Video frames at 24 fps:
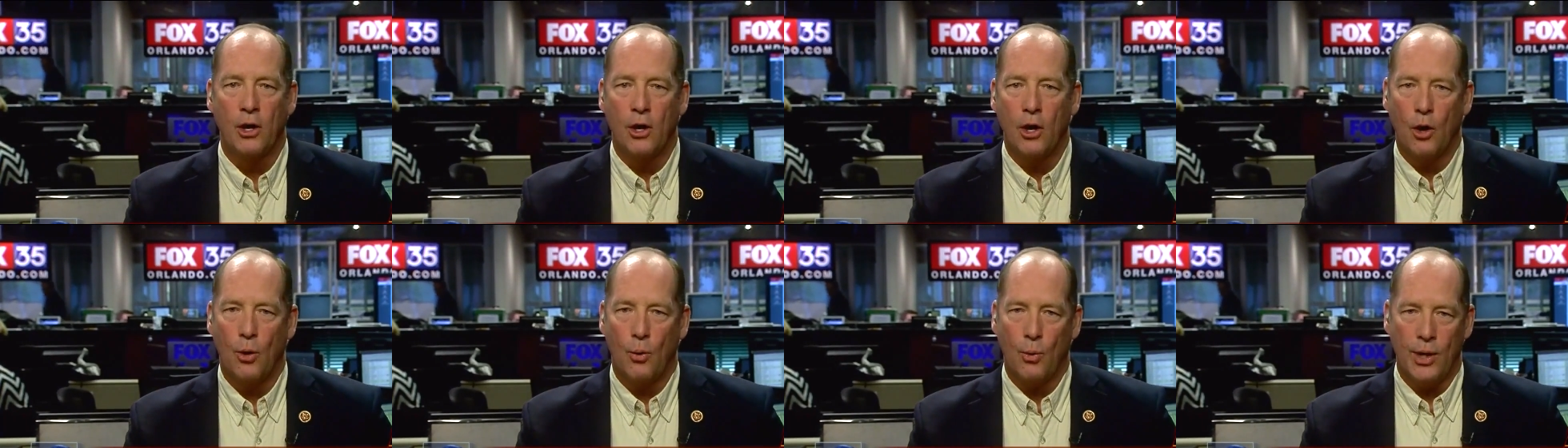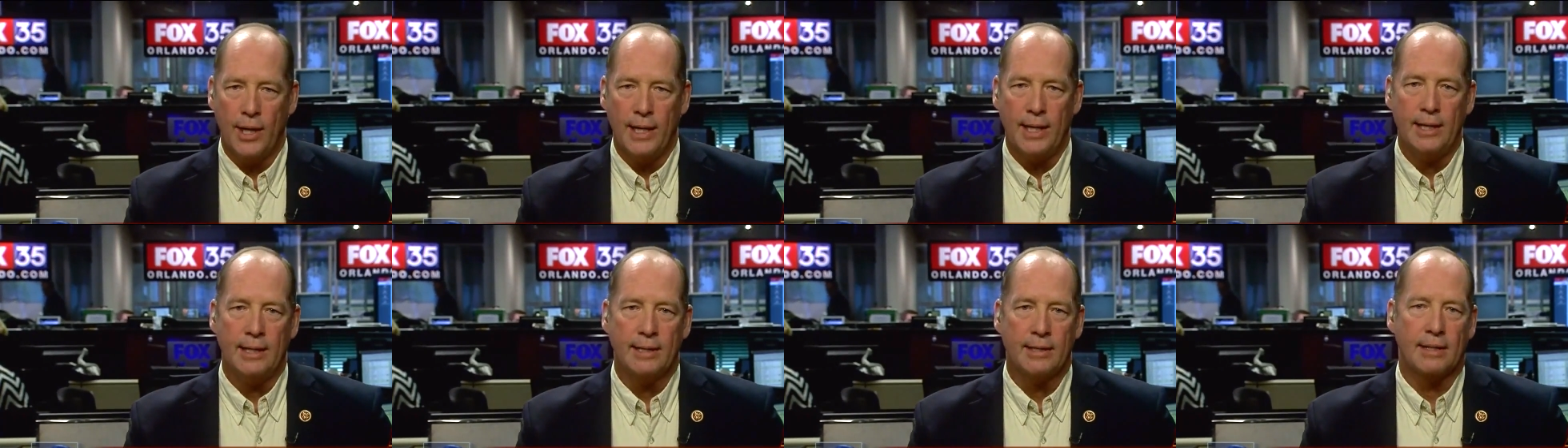We
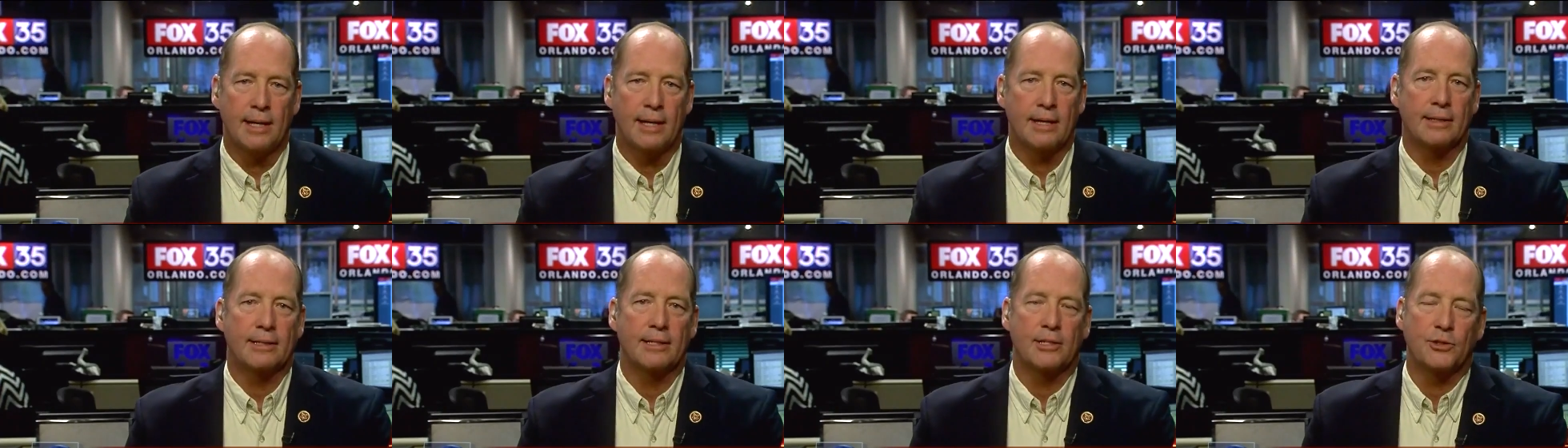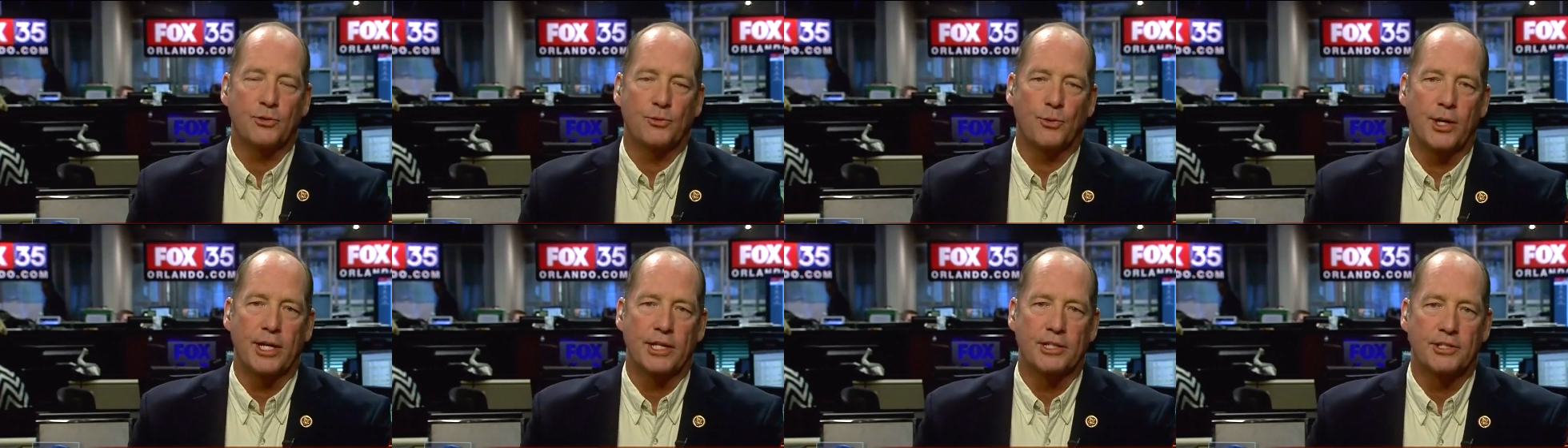need to take this
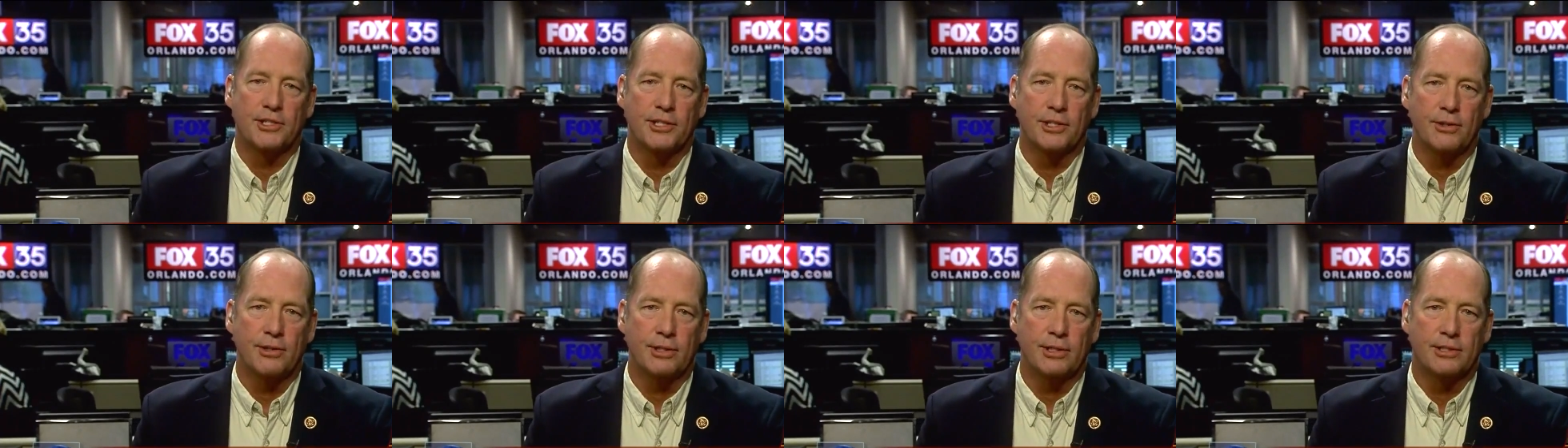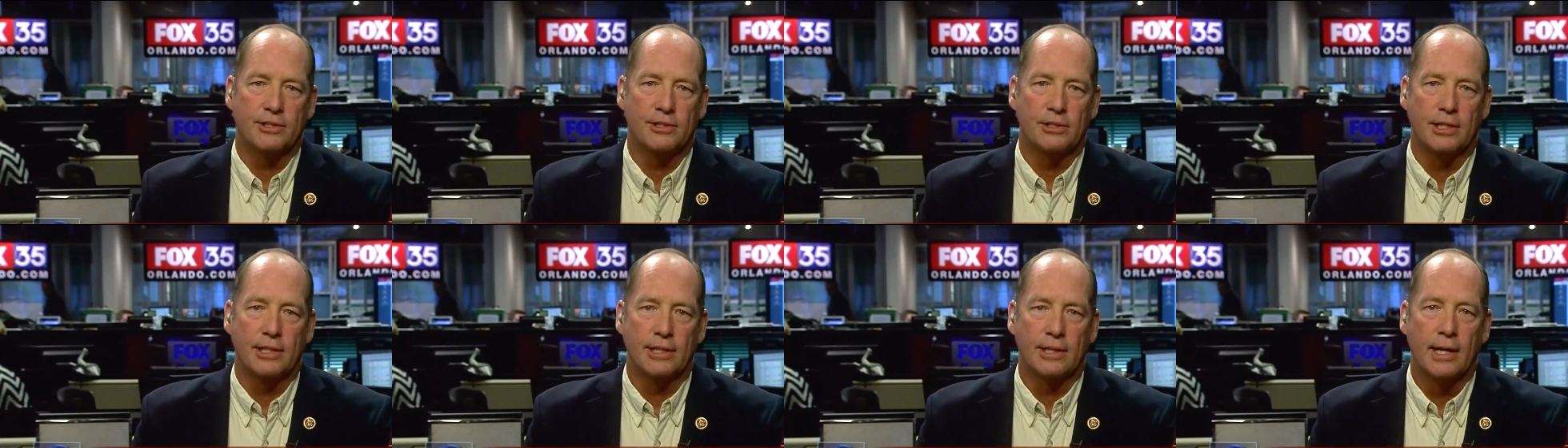threat
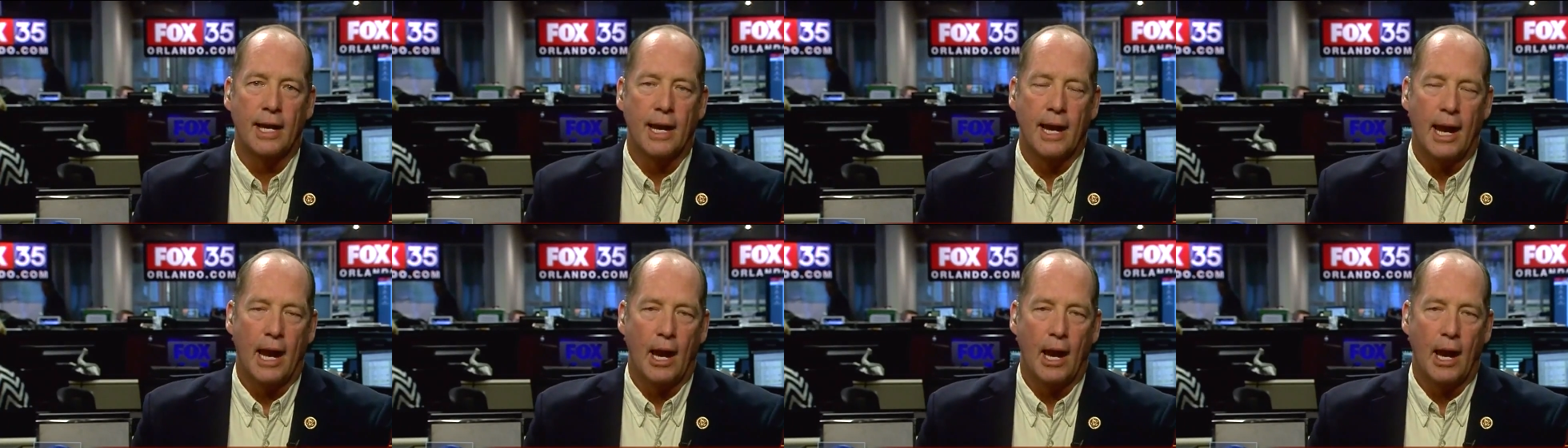seriously,